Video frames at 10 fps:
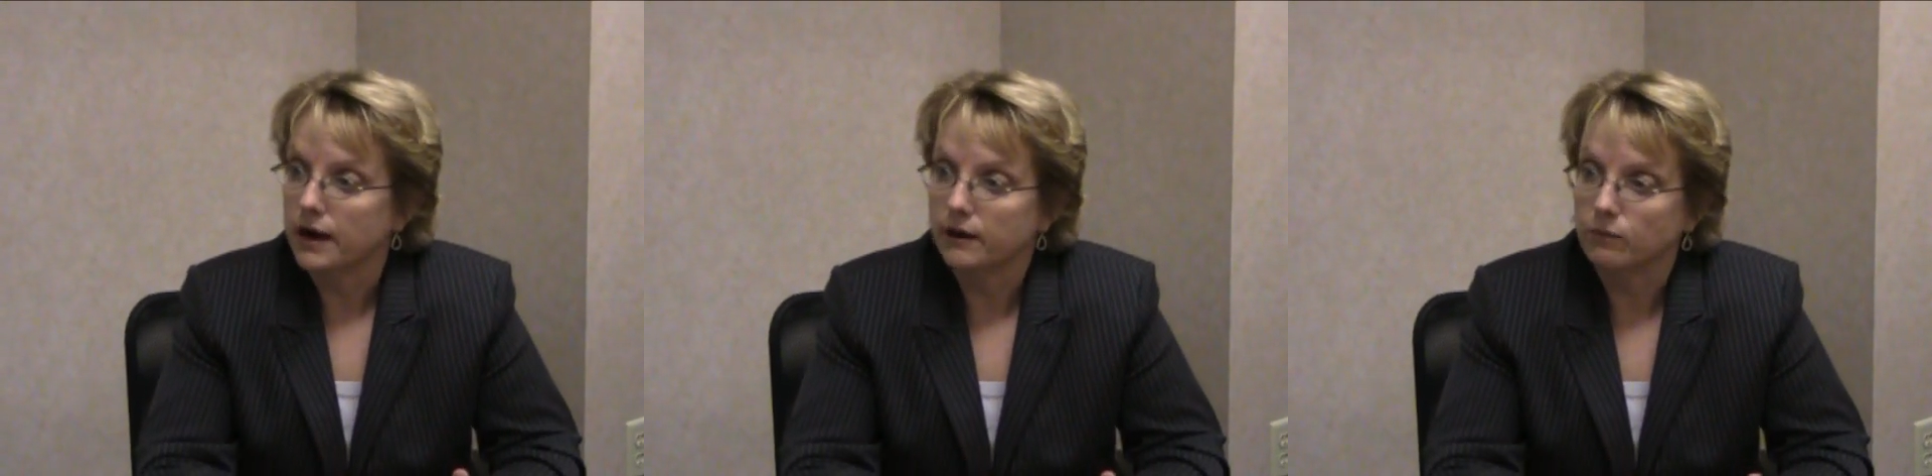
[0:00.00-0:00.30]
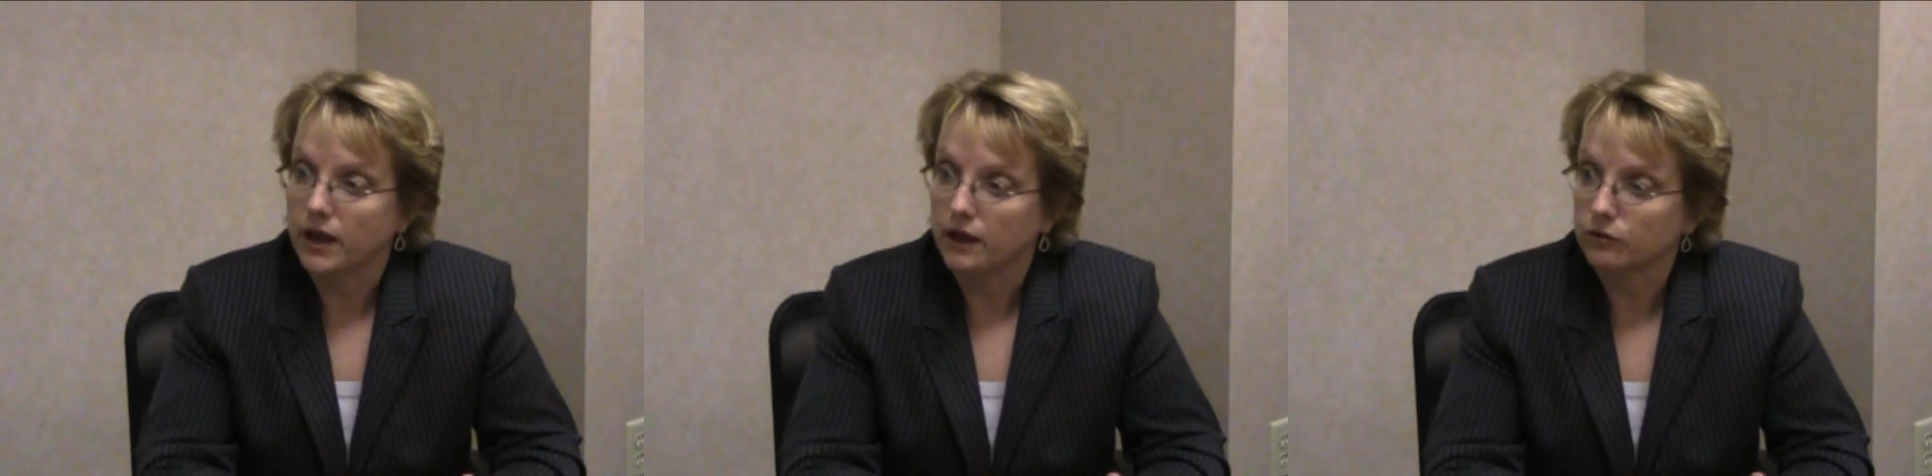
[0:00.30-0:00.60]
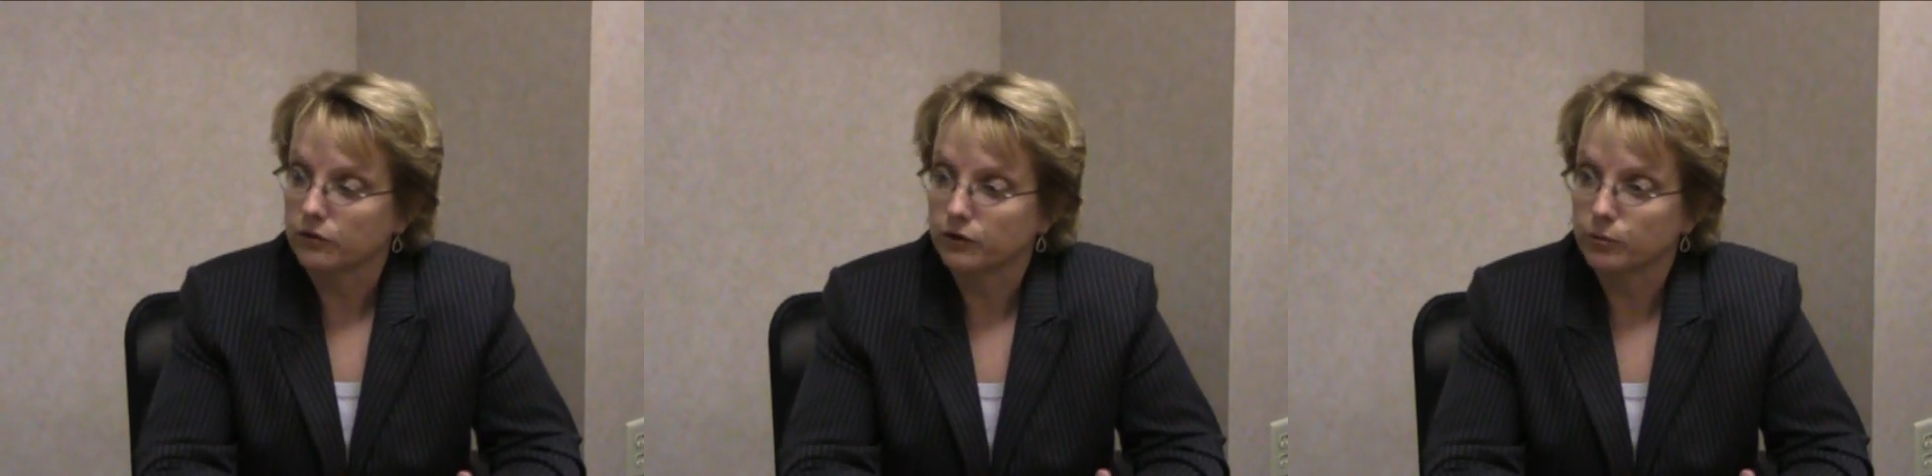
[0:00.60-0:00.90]
I've
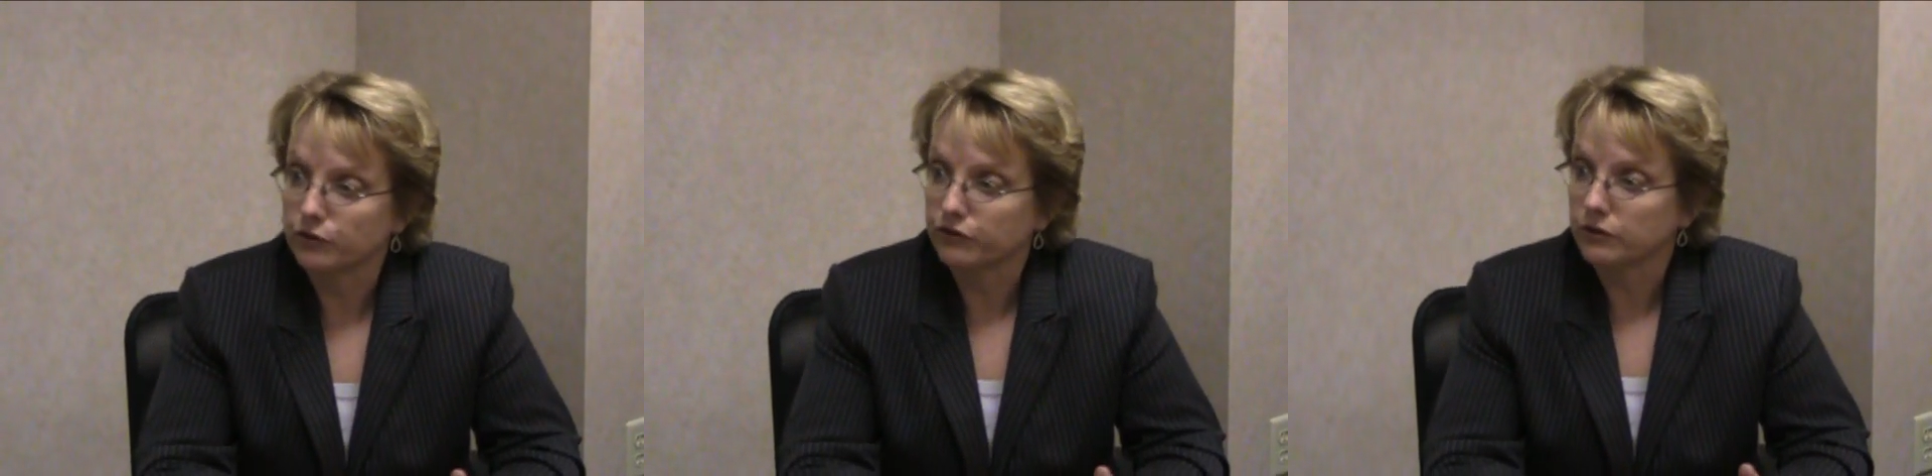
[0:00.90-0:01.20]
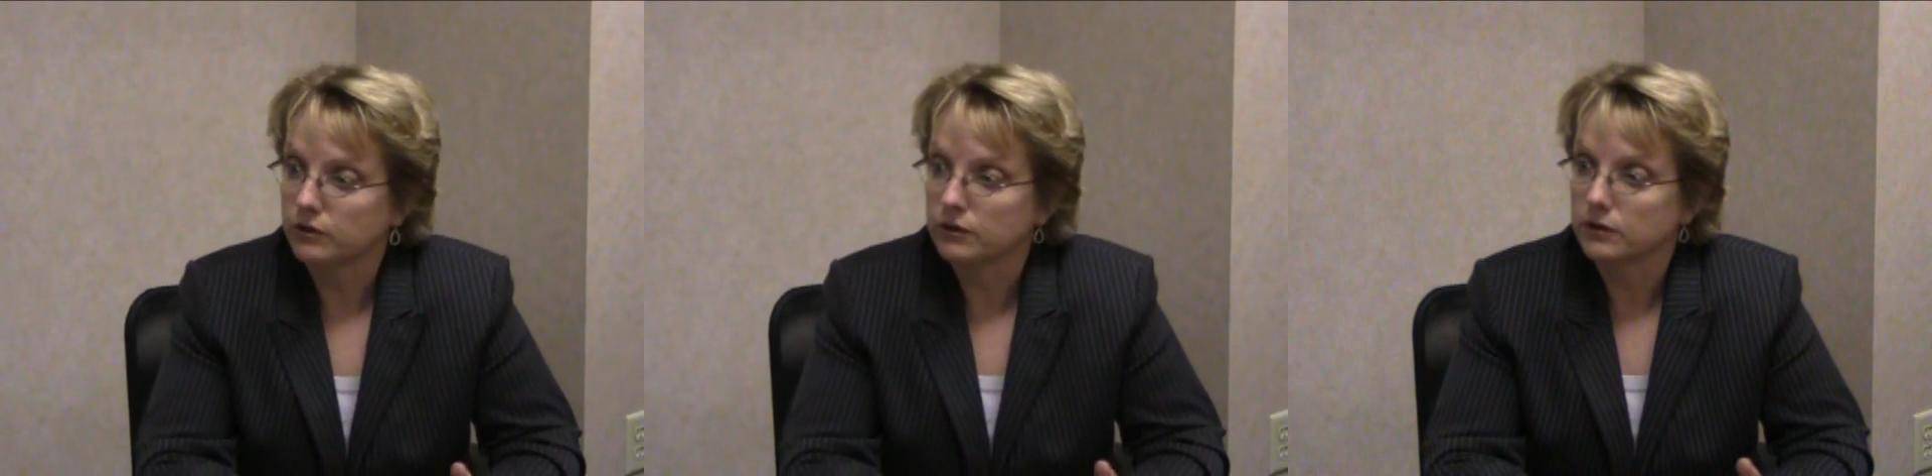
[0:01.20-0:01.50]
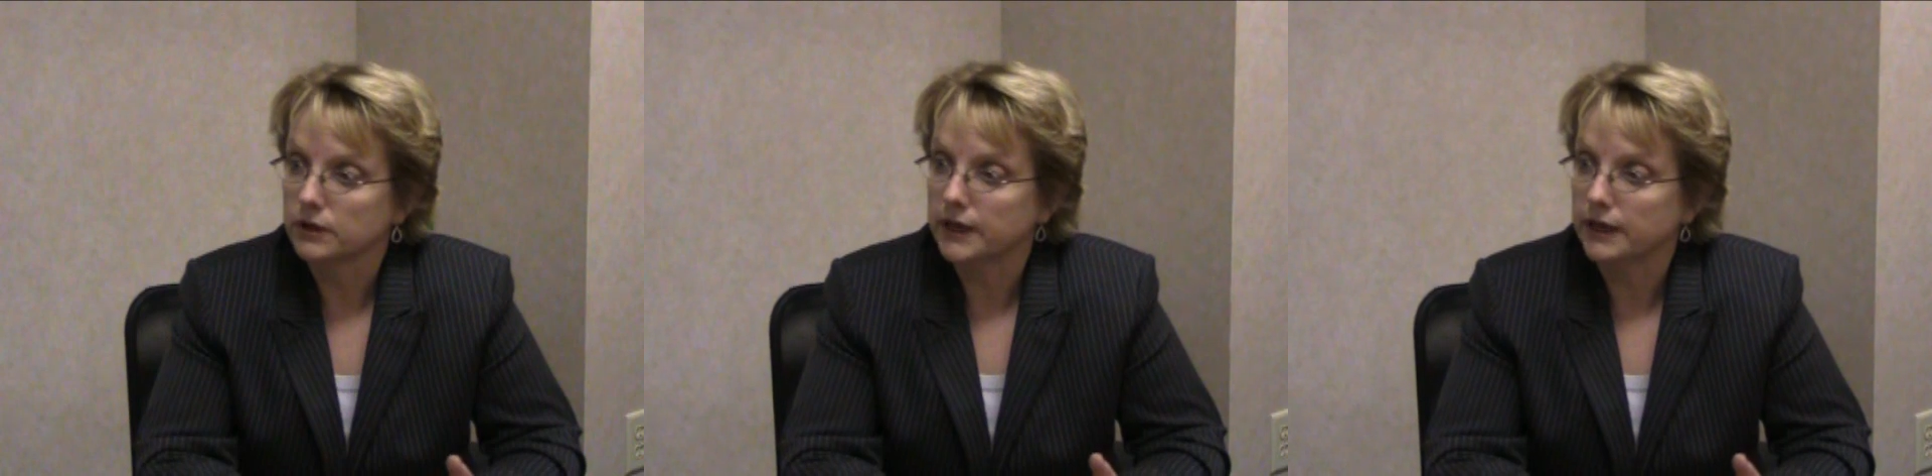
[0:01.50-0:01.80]
handled commercial
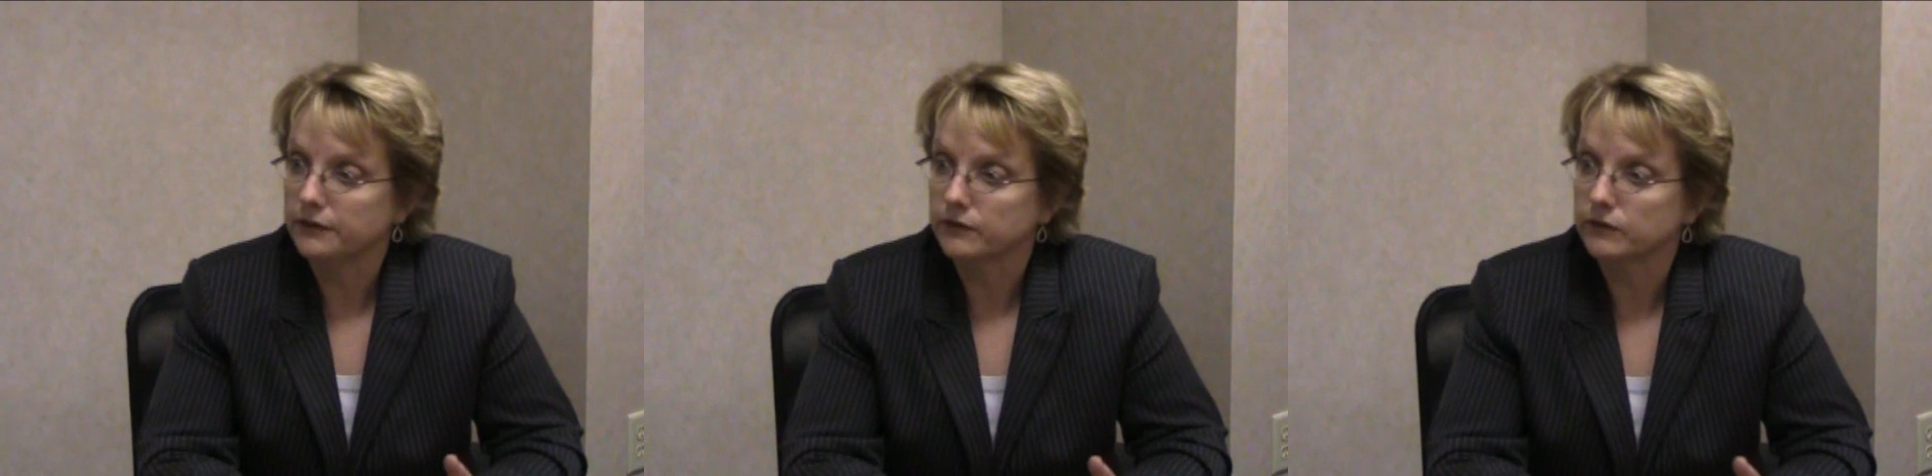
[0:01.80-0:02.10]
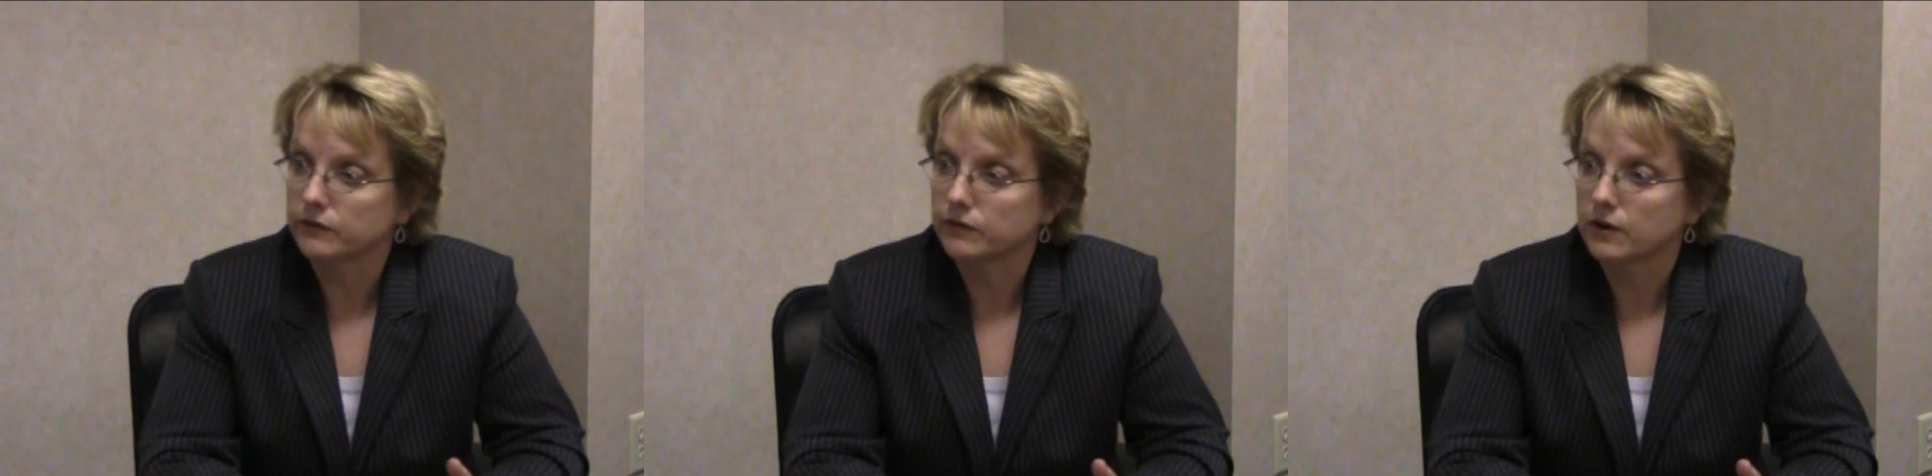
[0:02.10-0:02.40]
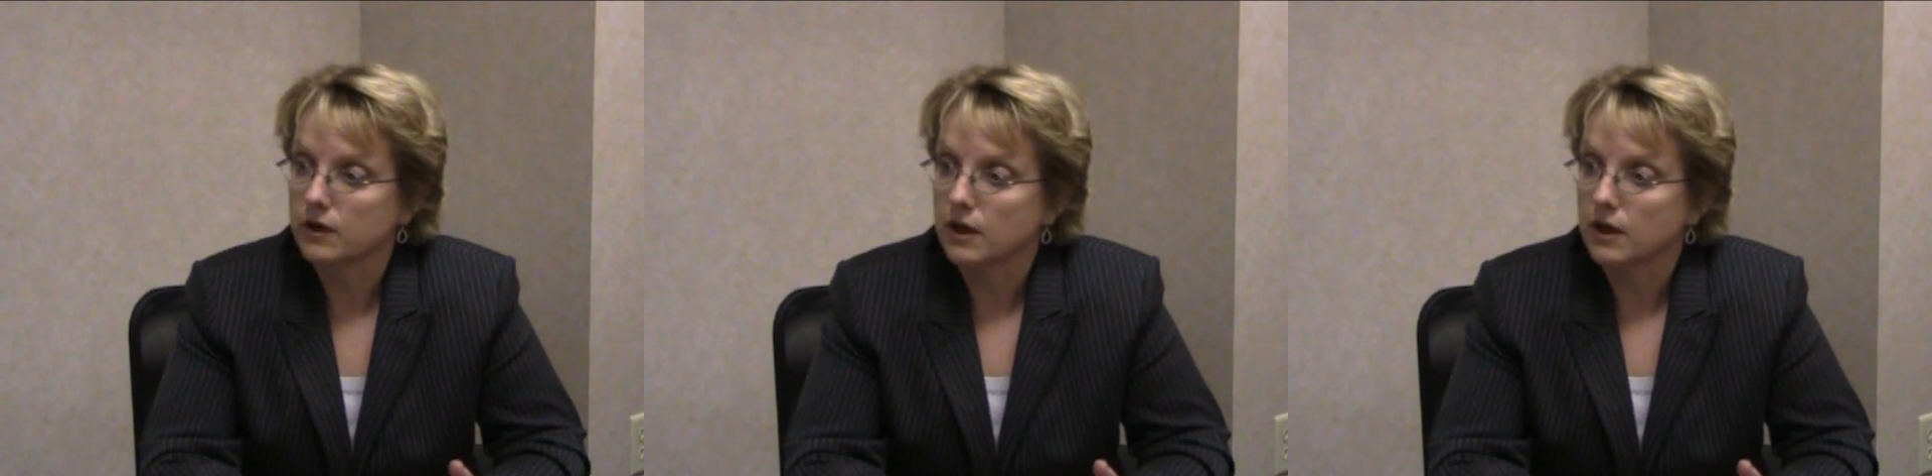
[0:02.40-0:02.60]
cases